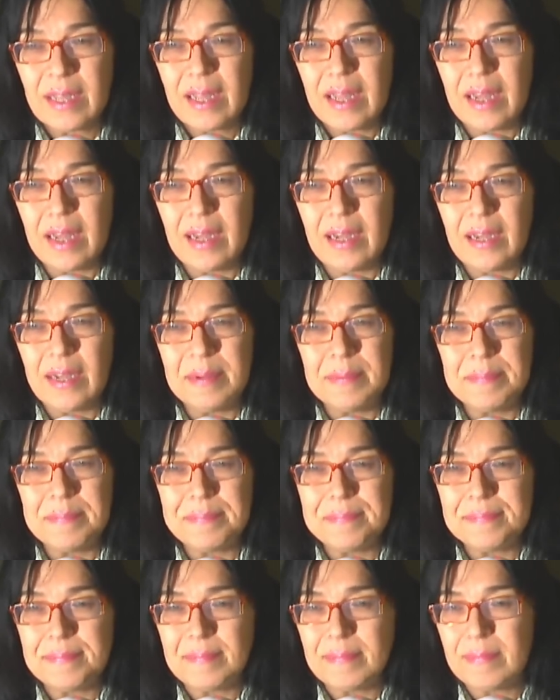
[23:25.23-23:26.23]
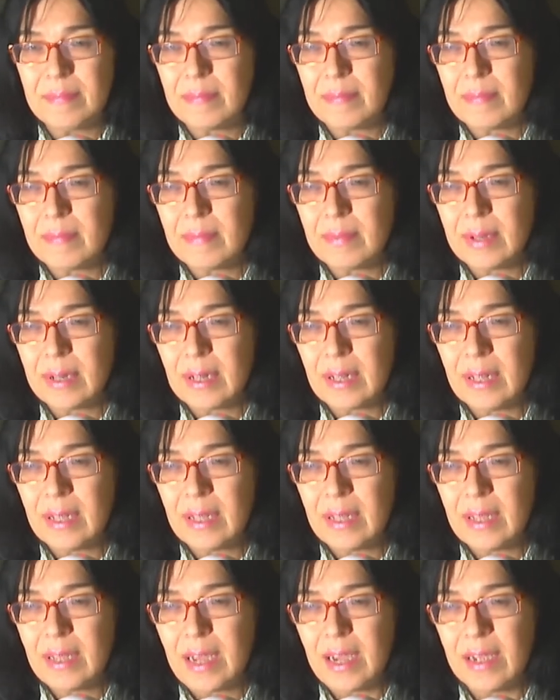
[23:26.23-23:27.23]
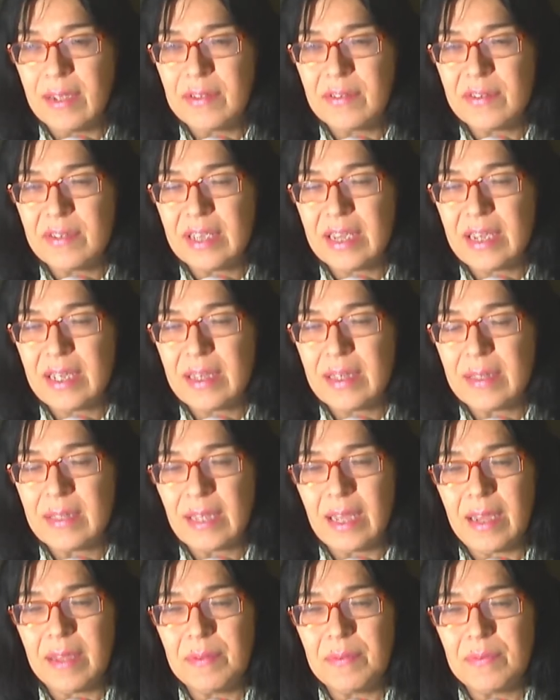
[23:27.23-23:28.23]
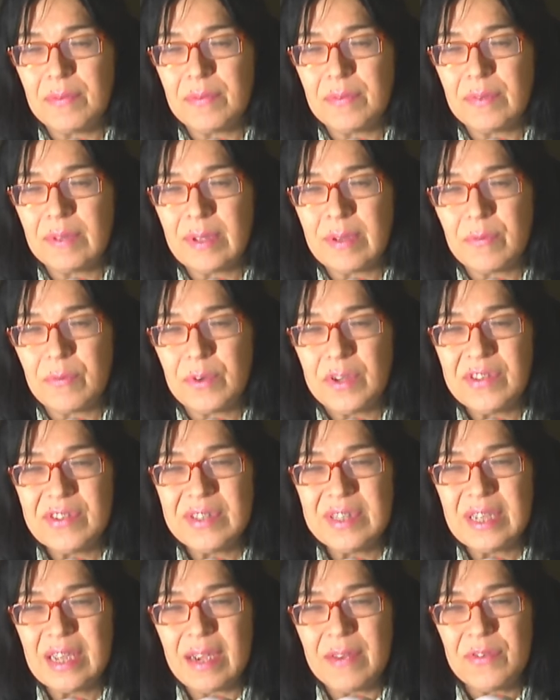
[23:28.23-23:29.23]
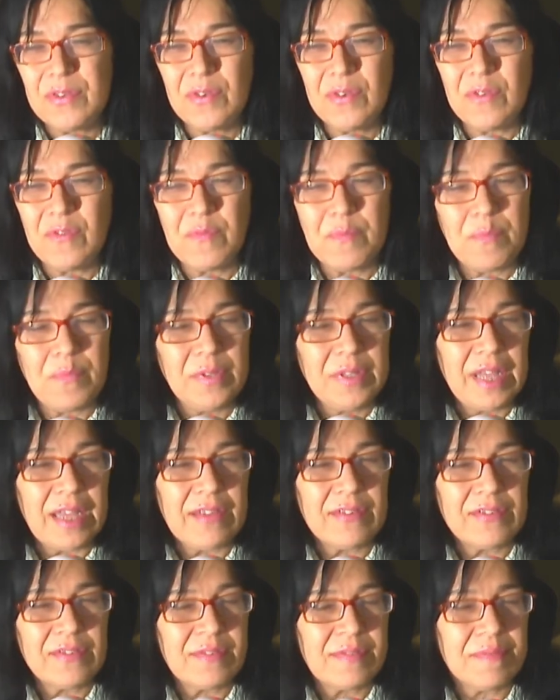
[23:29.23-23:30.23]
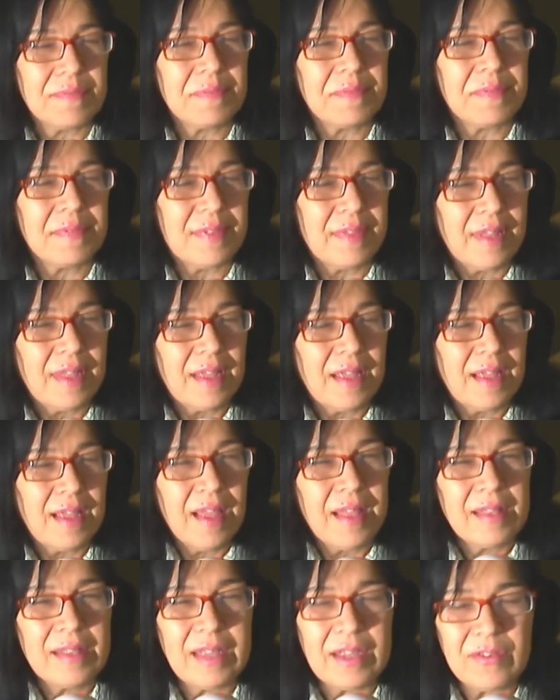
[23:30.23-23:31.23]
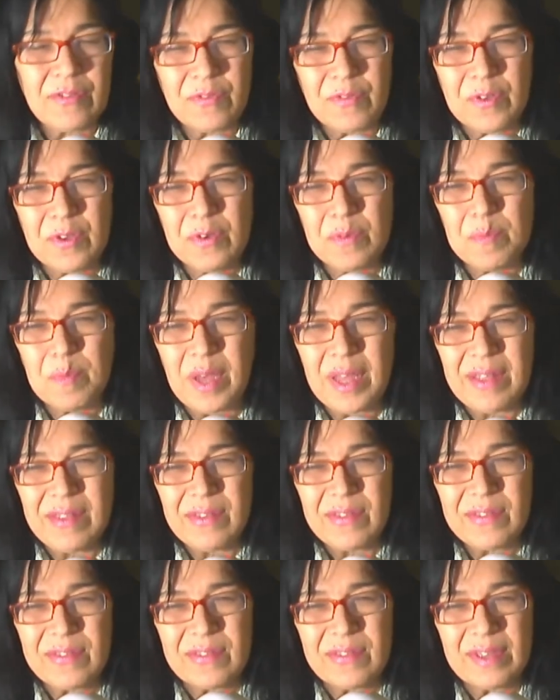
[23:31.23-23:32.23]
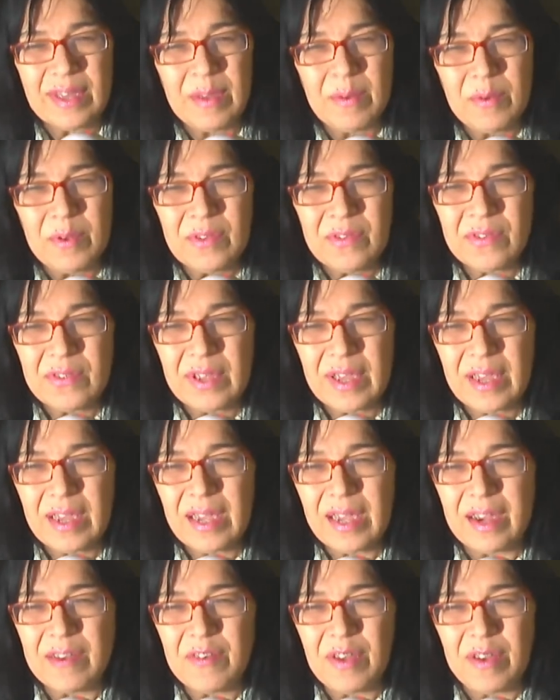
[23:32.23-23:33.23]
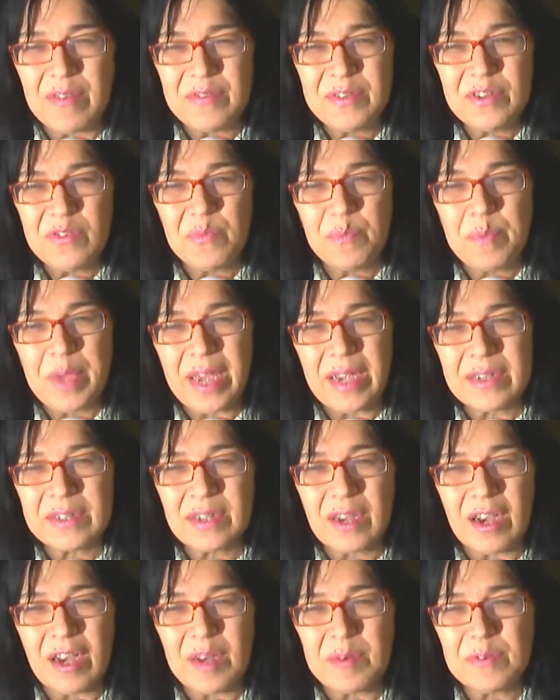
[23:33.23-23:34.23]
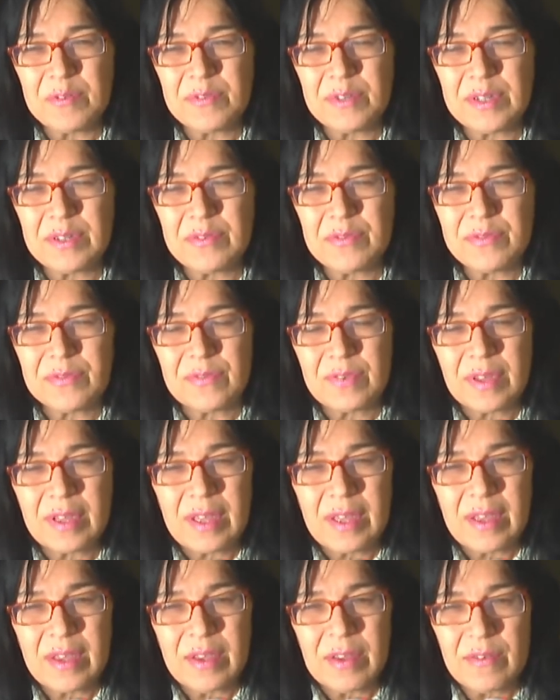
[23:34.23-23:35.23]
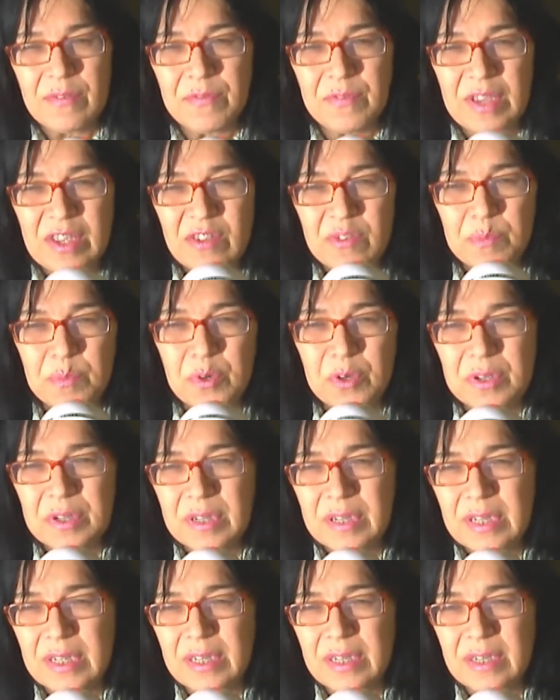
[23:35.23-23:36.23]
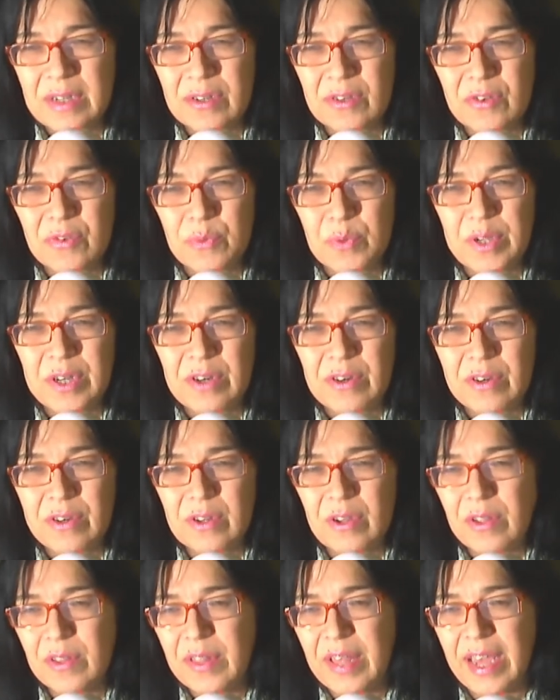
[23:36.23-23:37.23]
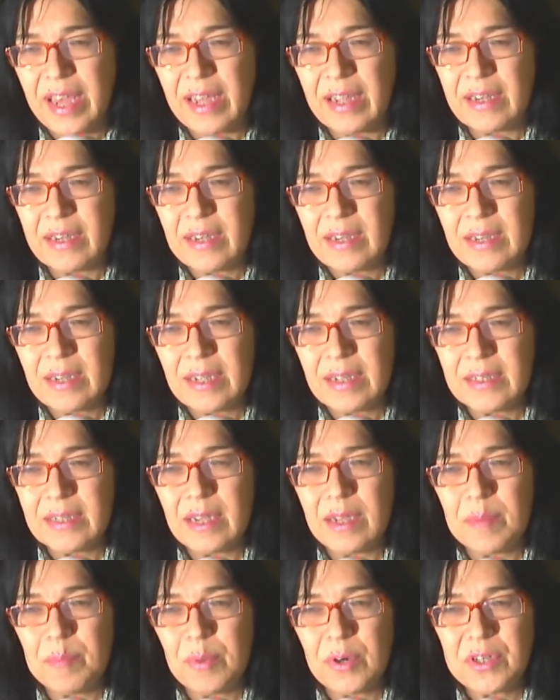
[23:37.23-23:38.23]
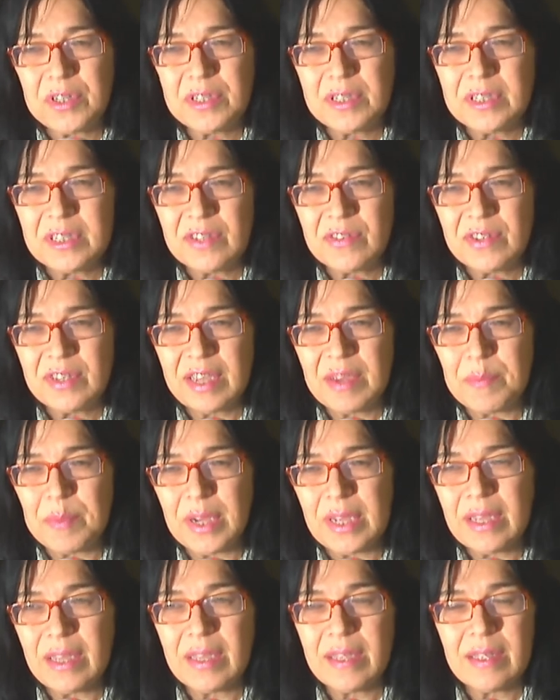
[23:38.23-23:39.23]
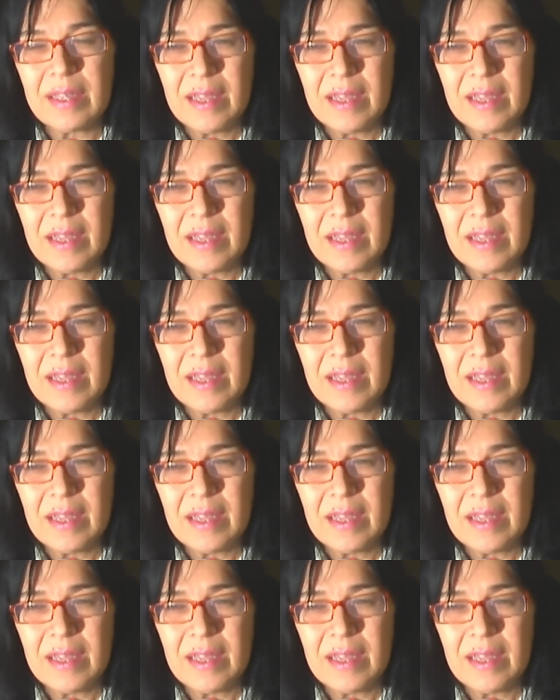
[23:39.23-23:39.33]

I'd say recently I've sort of last few months, I would say I've just backed off of Facebook and Twitter and all that, partially just to